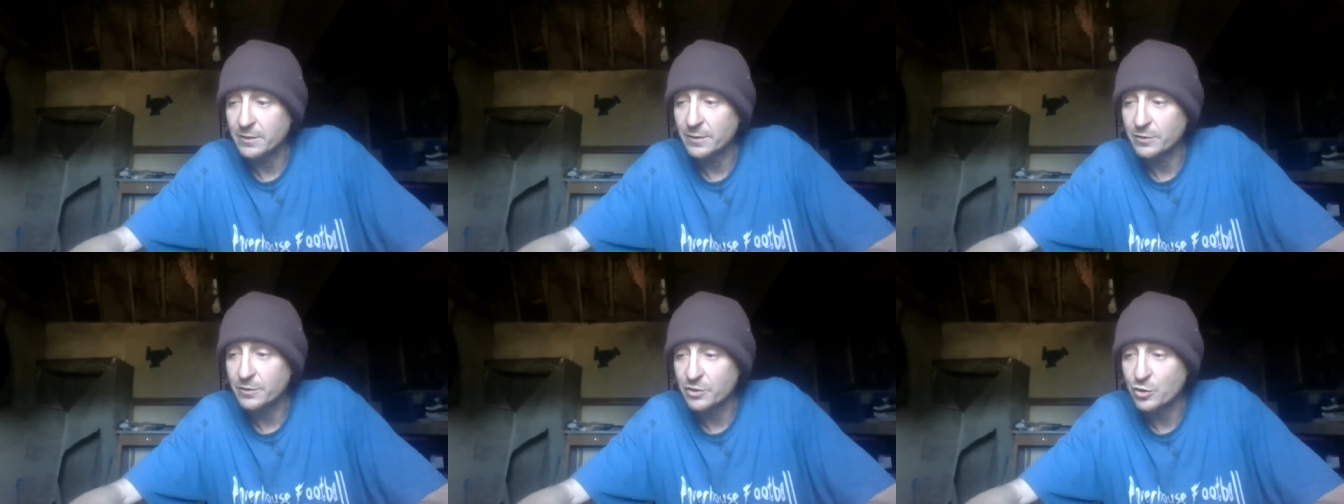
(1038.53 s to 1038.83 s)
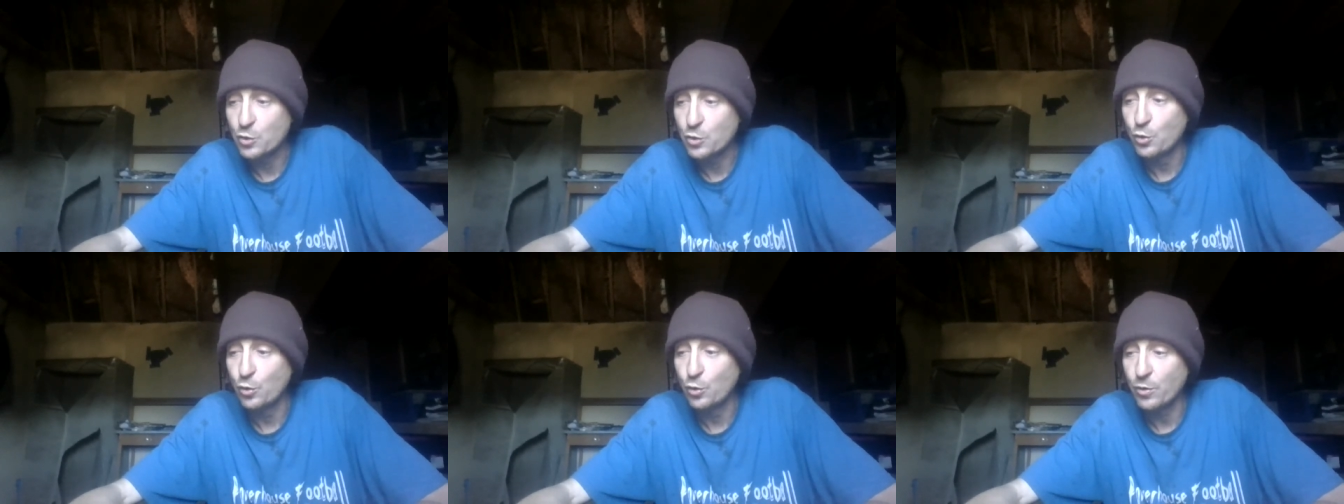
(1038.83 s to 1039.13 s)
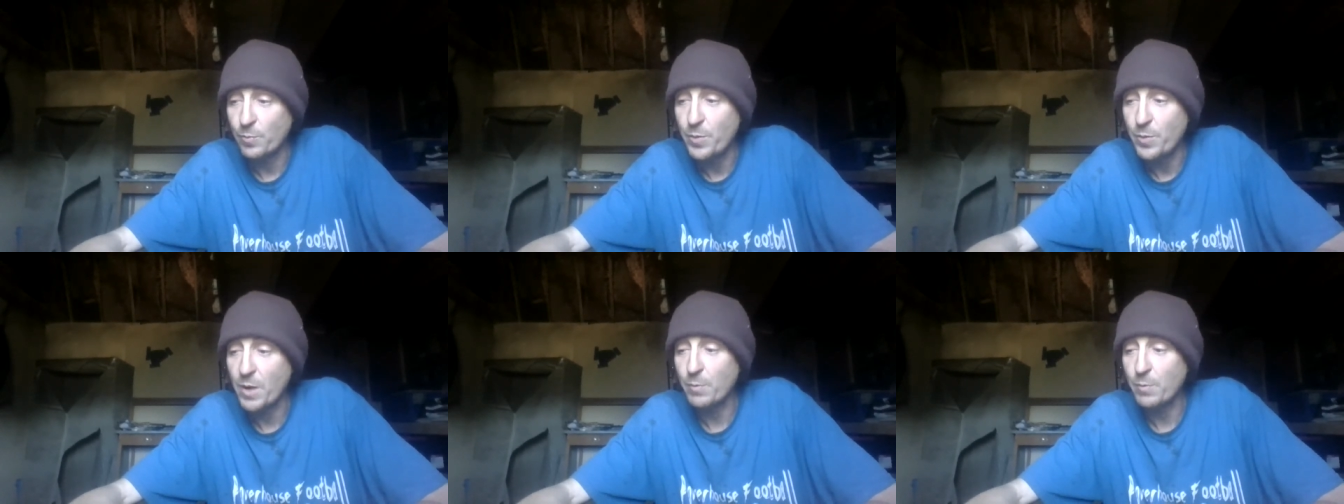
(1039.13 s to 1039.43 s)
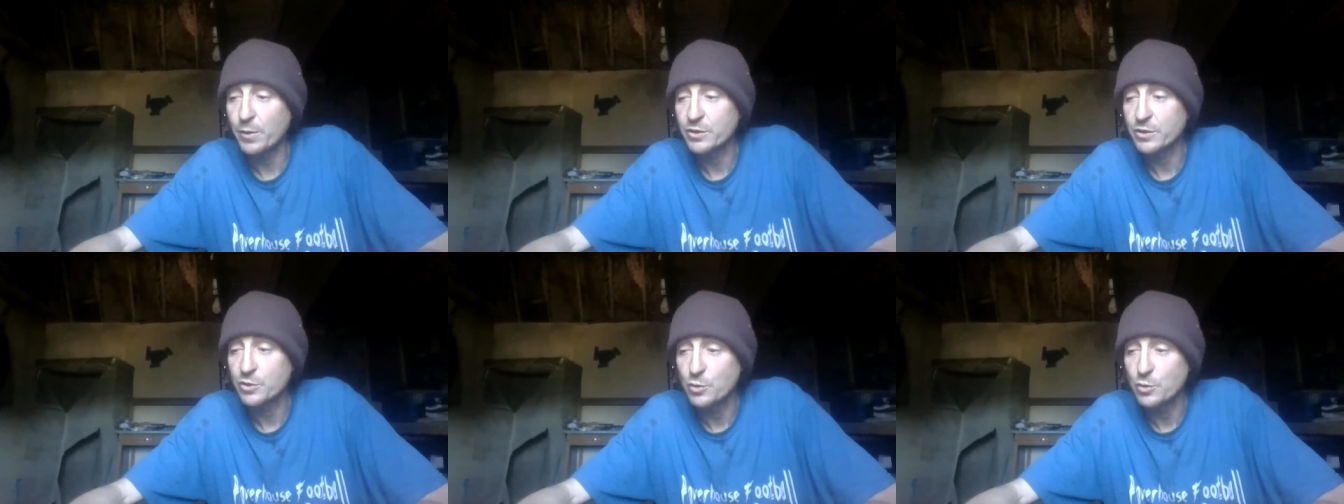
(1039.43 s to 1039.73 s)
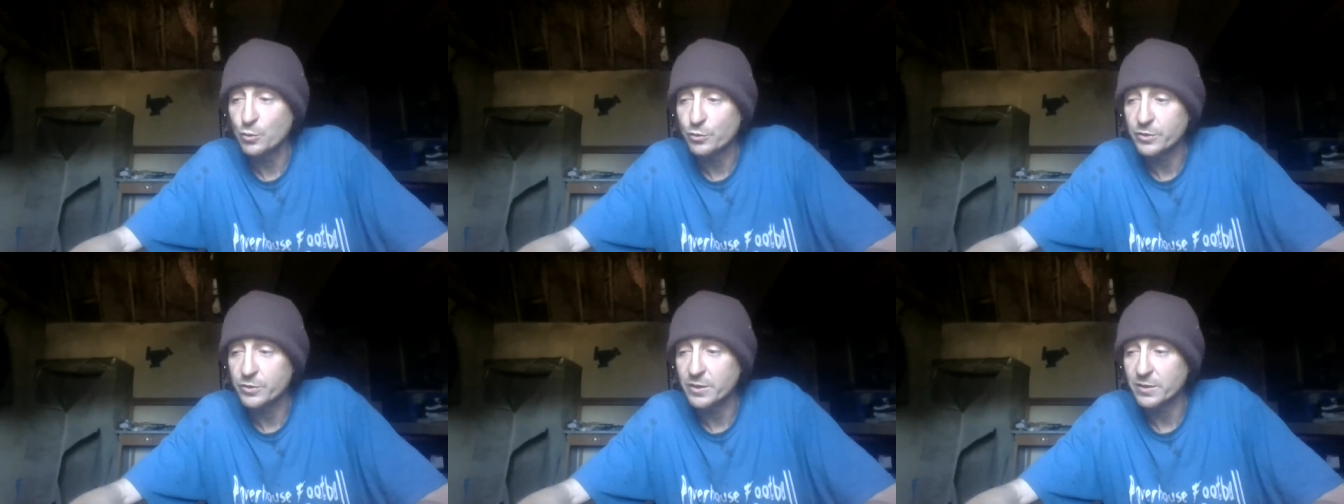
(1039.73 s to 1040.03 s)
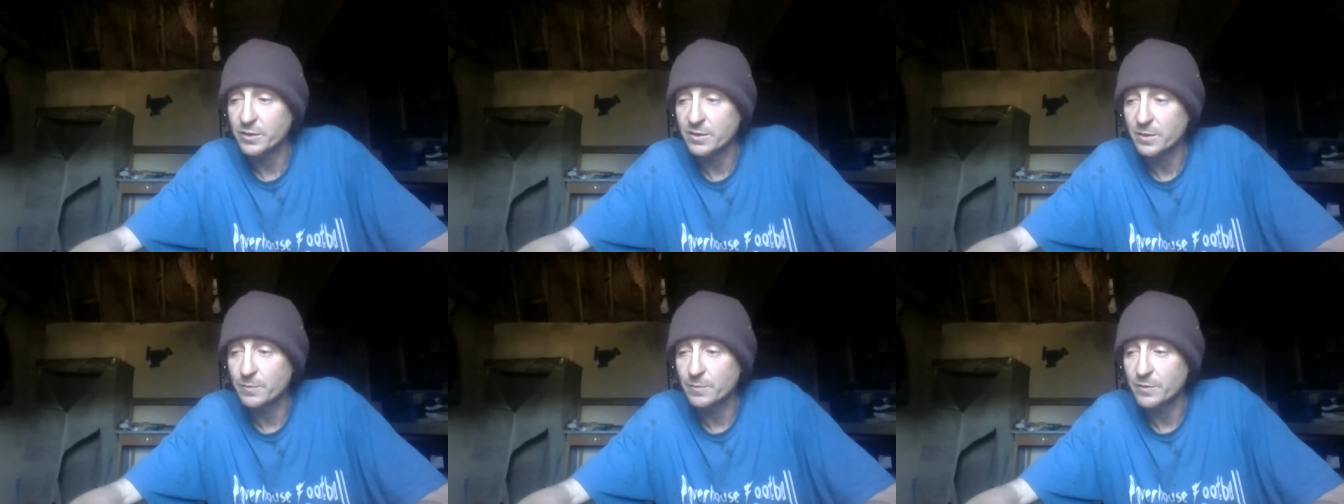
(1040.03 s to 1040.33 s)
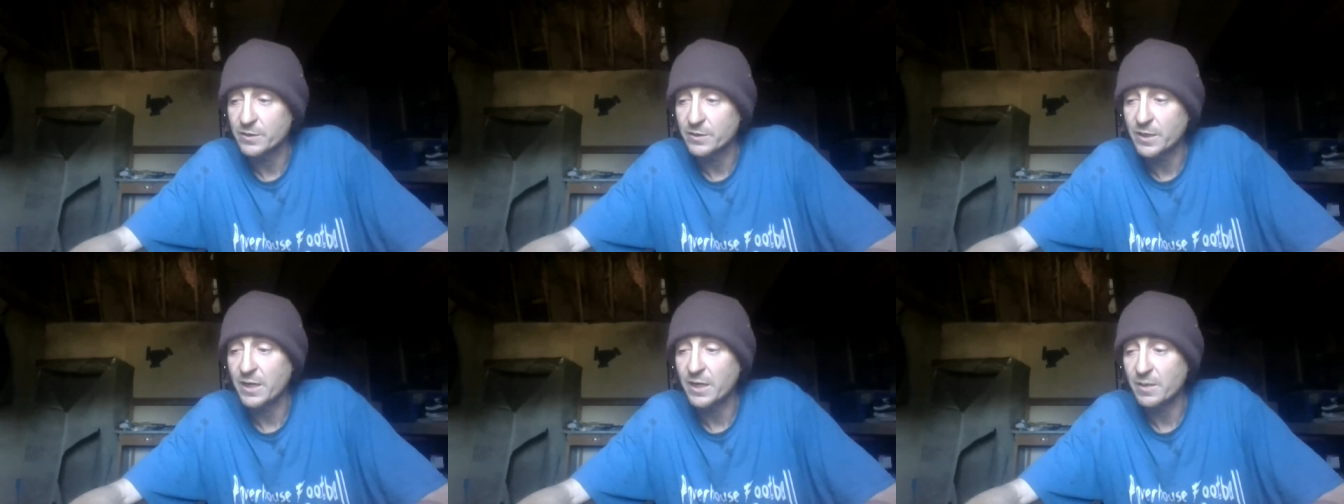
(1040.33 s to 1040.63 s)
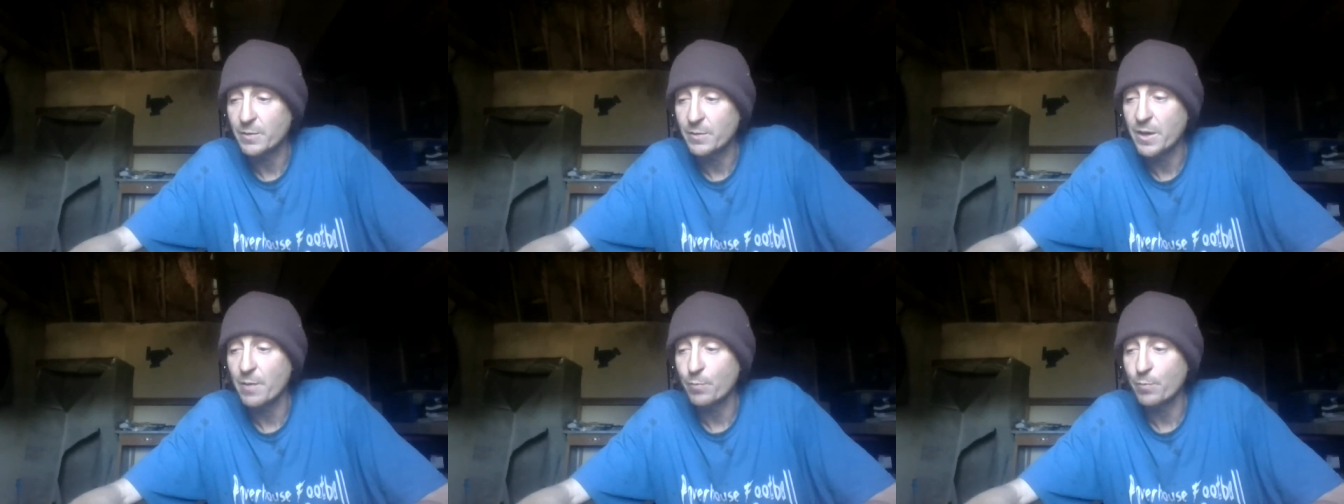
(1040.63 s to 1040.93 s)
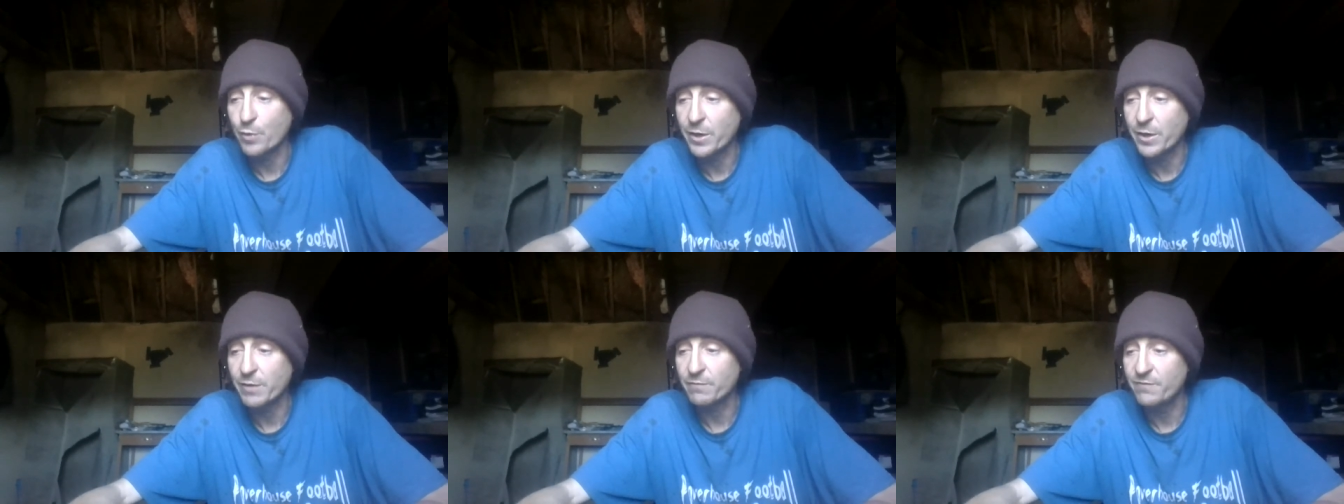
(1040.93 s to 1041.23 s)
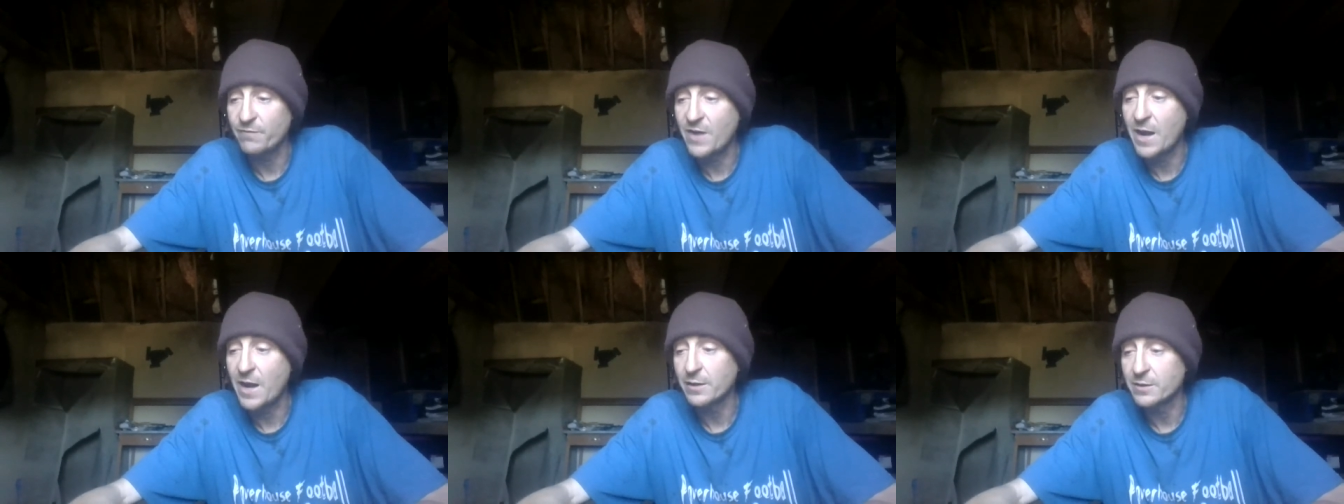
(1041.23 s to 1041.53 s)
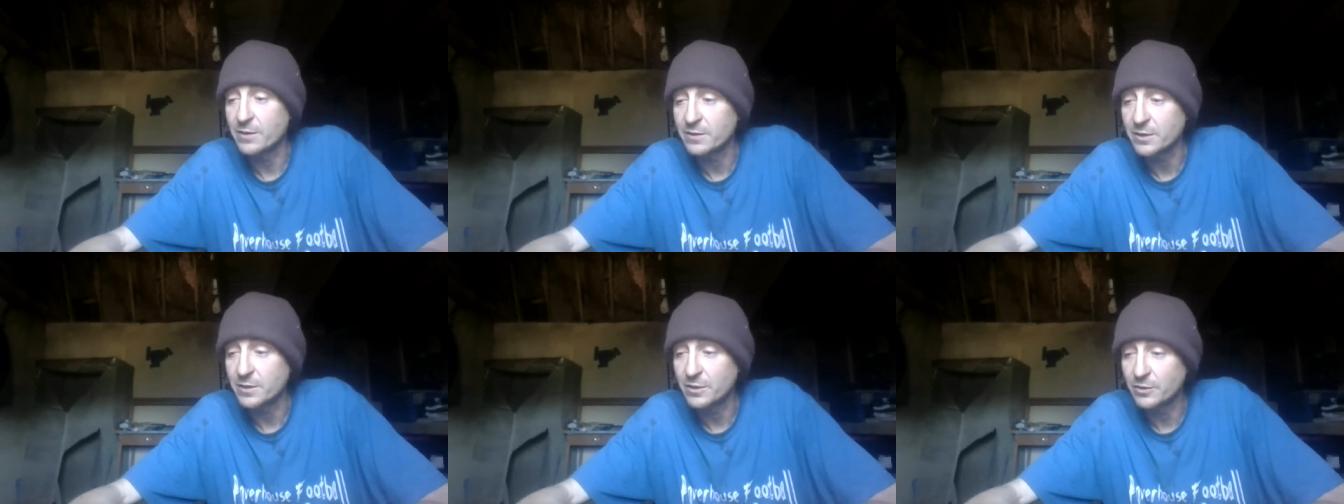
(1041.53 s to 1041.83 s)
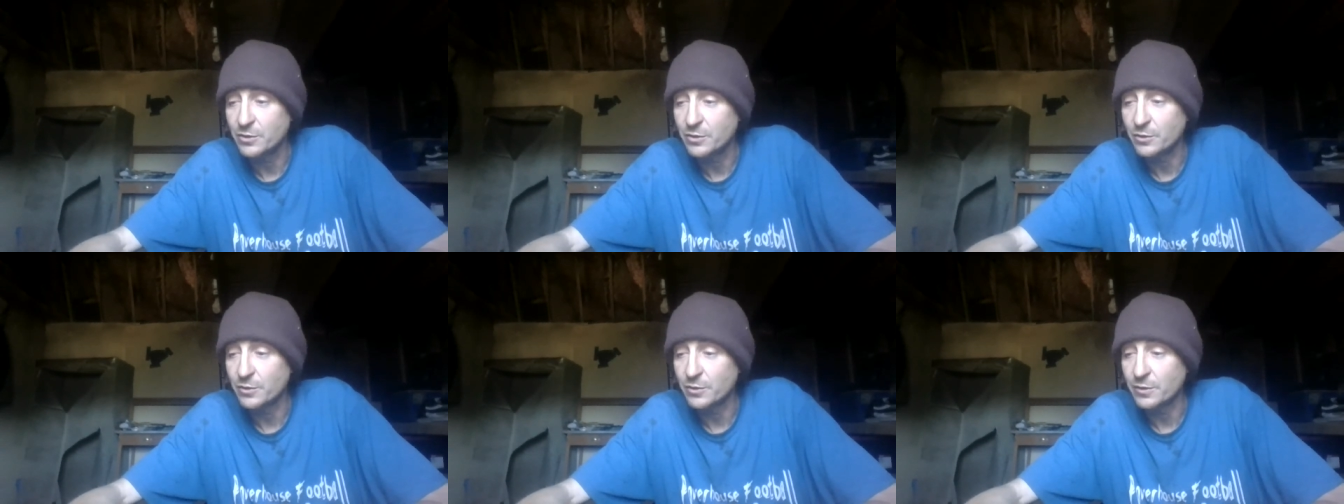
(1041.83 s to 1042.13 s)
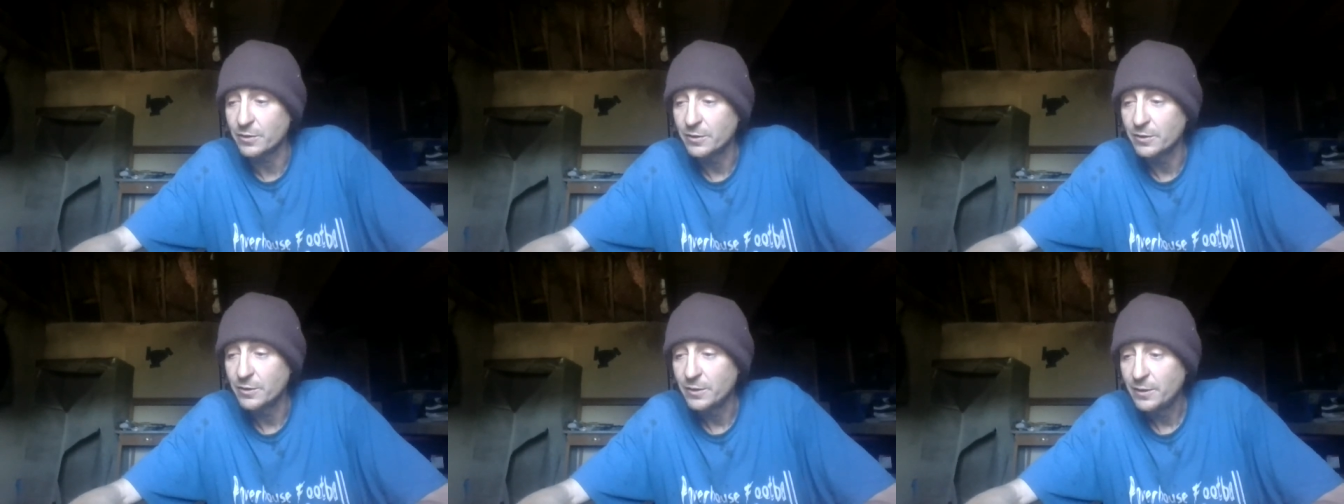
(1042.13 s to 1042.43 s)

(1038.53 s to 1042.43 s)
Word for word: The school, the public school system is thinking about bringing violence into the.